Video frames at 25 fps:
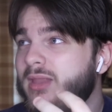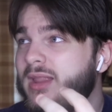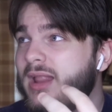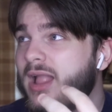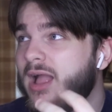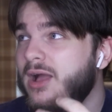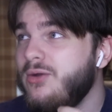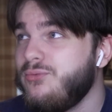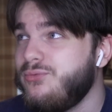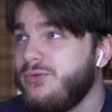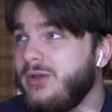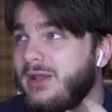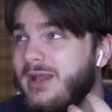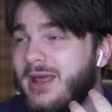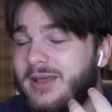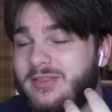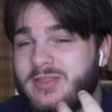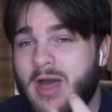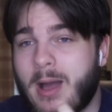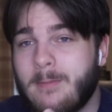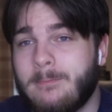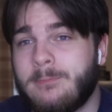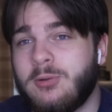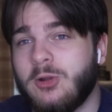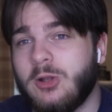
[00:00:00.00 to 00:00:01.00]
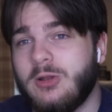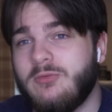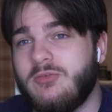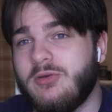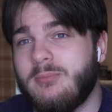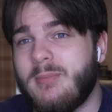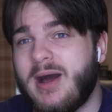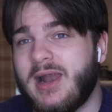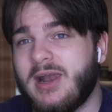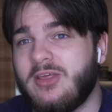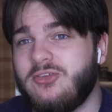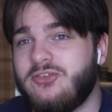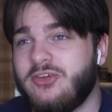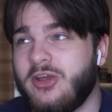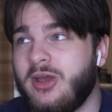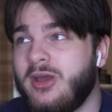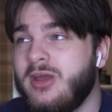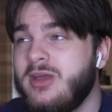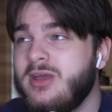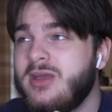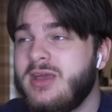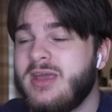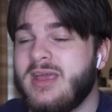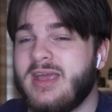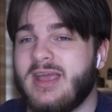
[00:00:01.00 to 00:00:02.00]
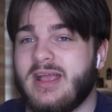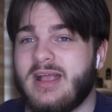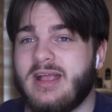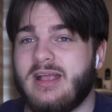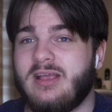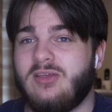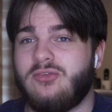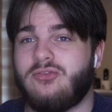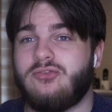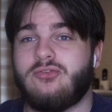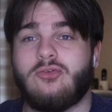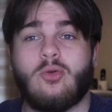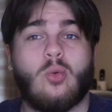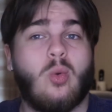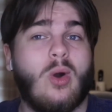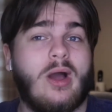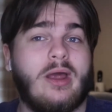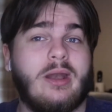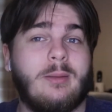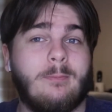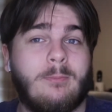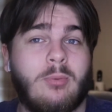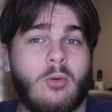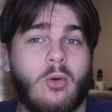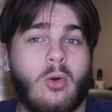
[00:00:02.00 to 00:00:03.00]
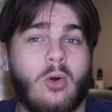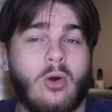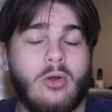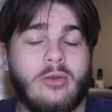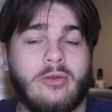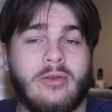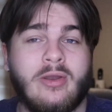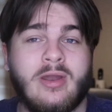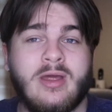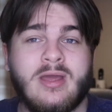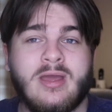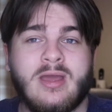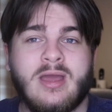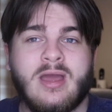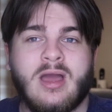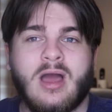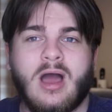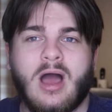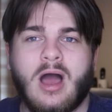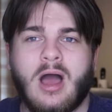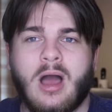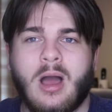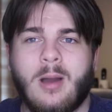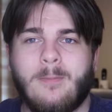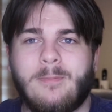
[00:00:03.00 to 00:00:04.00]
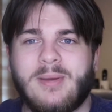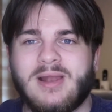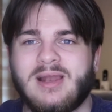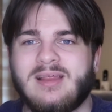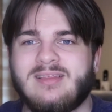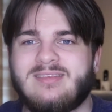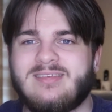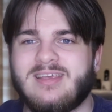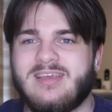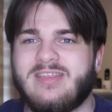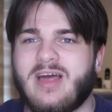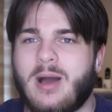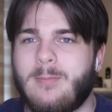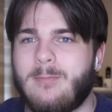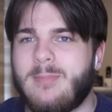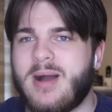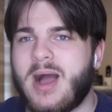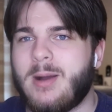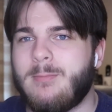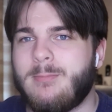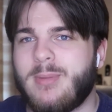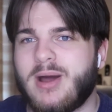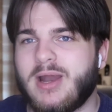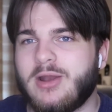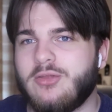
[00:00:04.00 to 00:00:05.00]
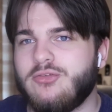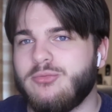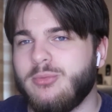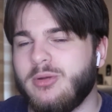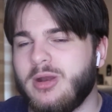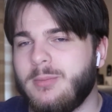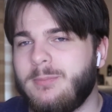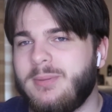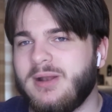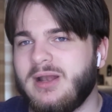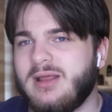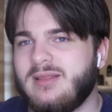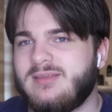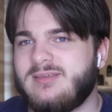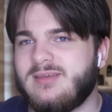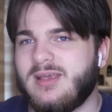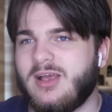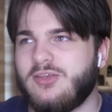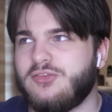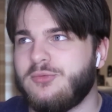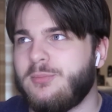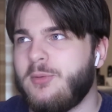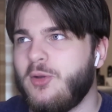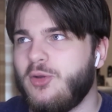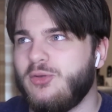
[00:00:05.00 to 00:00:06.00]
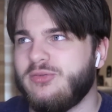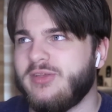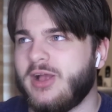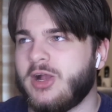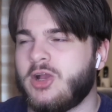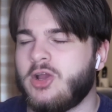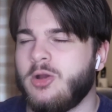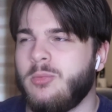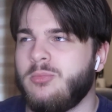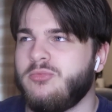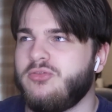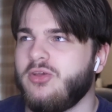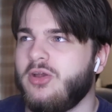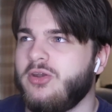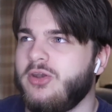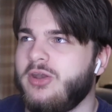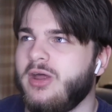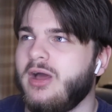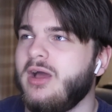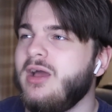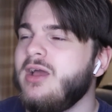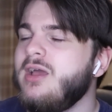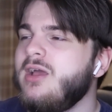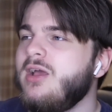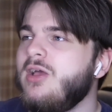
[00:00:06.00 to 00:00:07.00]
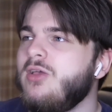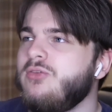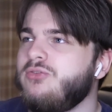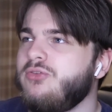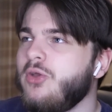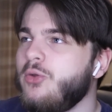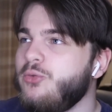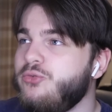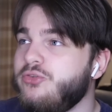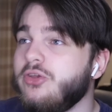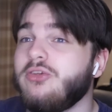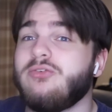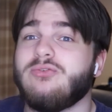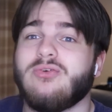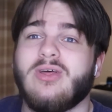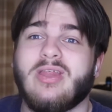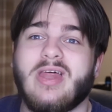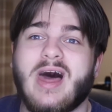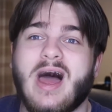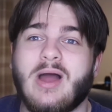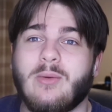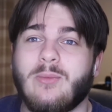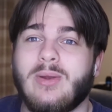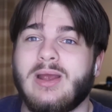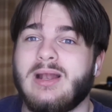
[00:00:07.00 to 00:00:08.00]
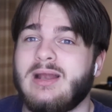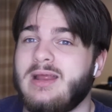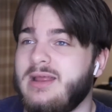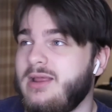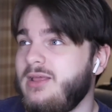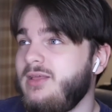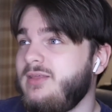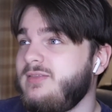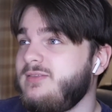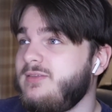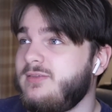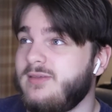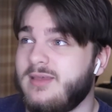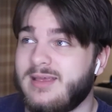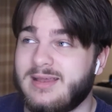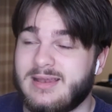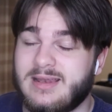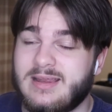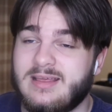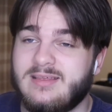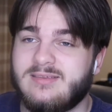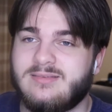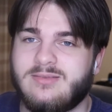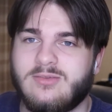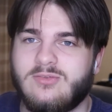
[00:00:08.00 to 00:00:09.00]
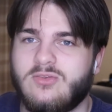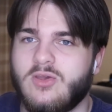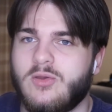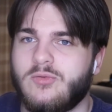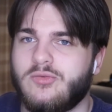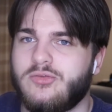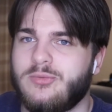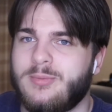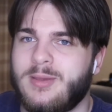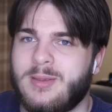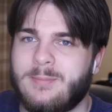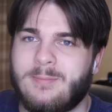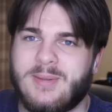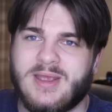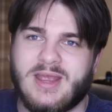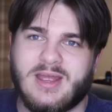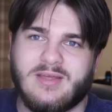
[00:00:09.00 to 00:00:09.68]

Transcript: I feel like that pull of a manager is quite an important ability, that man management ability, I suppose that comes under. So just for that, really, he at least deserves to be a B.